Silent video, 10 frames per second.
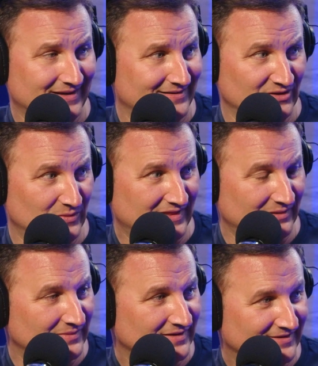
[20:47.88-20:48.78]
am I going to do with
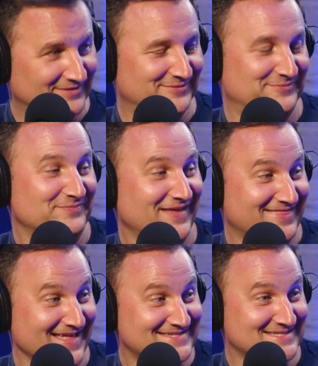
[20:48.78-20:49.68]
them? Like,
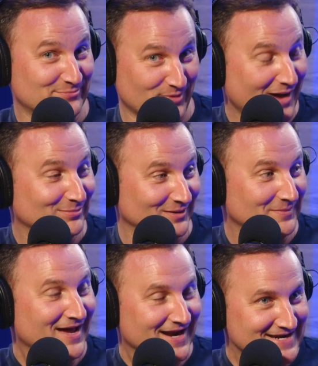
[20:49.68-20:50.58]
that's the
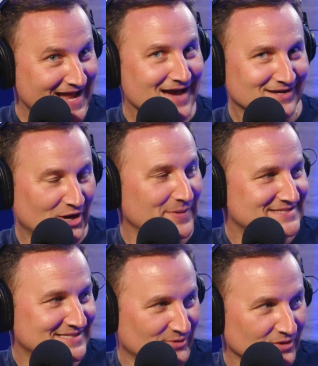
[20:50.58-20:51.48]
problem. Not going
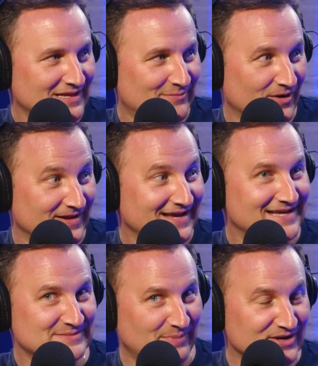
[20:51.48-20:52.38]
to the birthday party
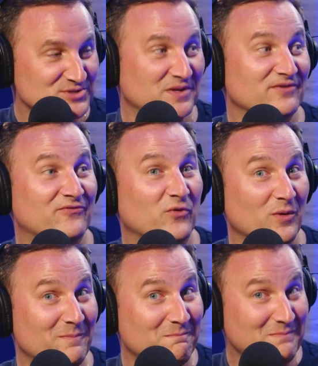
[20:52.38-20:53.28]
is a punishment
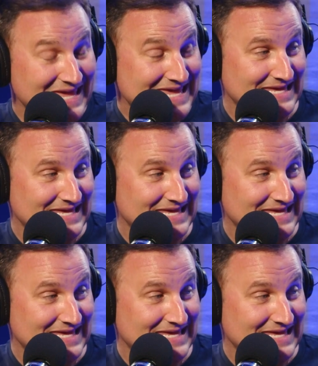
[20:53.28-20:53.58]
for me.